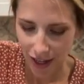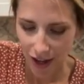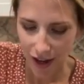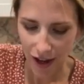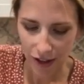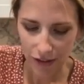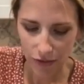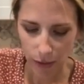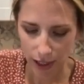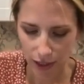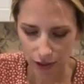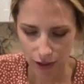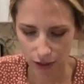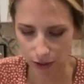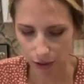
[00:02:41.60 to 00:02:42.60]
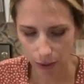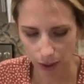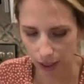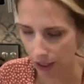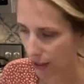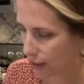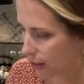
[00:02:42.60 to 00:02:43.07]
olive oil to
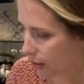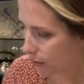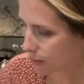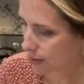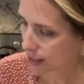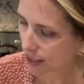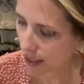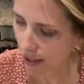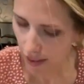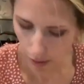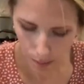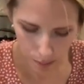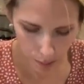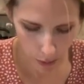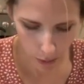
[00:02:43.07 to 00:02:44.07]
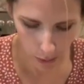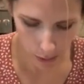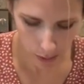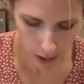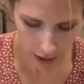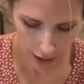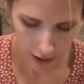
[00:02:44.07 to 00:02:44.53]
coat the
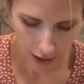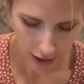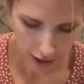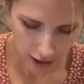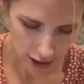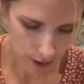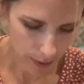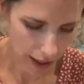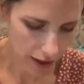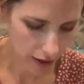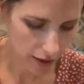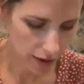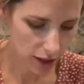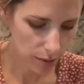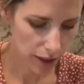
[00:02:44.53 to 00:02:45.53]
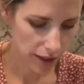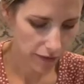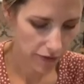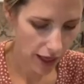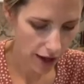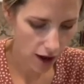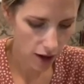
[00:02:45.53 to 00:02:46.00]
bowl, so we get a little bit of
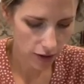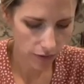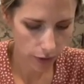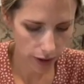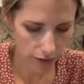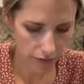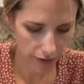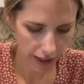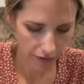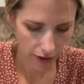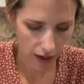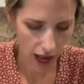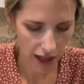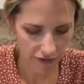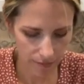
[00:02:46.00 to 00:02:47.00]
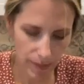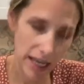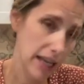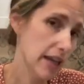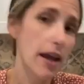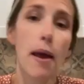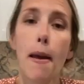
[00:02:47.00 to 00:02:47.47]
that olive oil flavor. I've
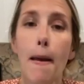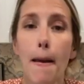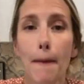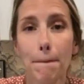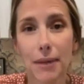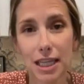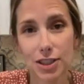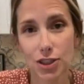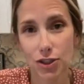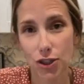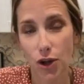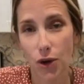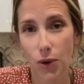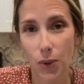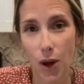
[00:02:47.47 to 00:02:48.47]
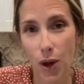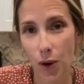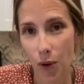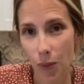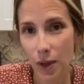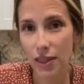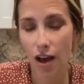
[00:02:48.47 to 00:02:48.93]
made pizza dough
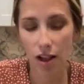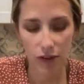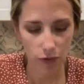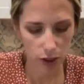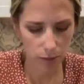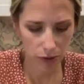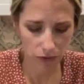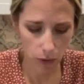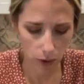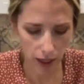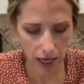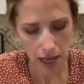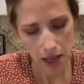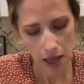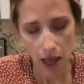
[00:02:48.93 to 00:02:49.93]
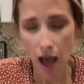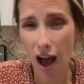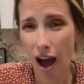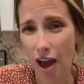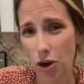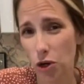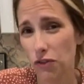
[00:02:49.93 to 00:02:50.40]
with olive oil before.
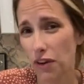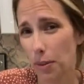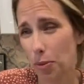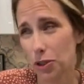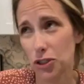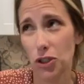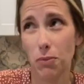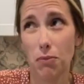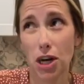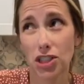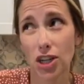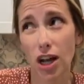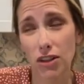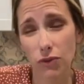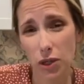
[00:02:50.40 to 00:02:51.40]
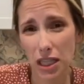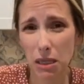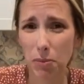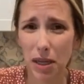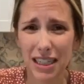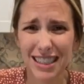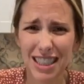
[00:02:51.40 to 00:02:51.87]
I don't know if I put too much olive oil in,
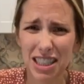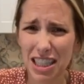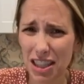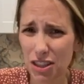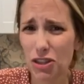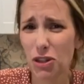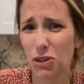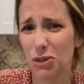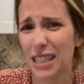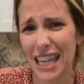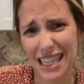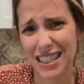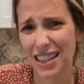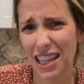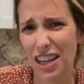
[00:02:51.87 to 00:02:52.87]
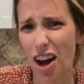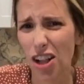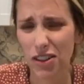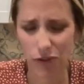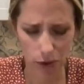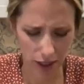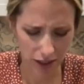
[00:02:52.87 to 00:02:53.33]
but just like the dough tasted like
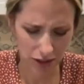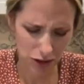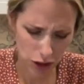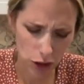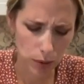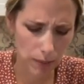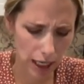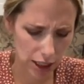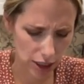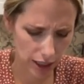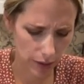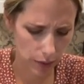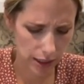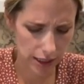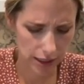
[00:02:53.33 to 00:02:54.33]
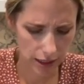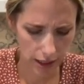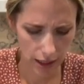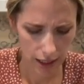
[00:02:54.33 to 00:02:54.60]
olive oil too much, and it was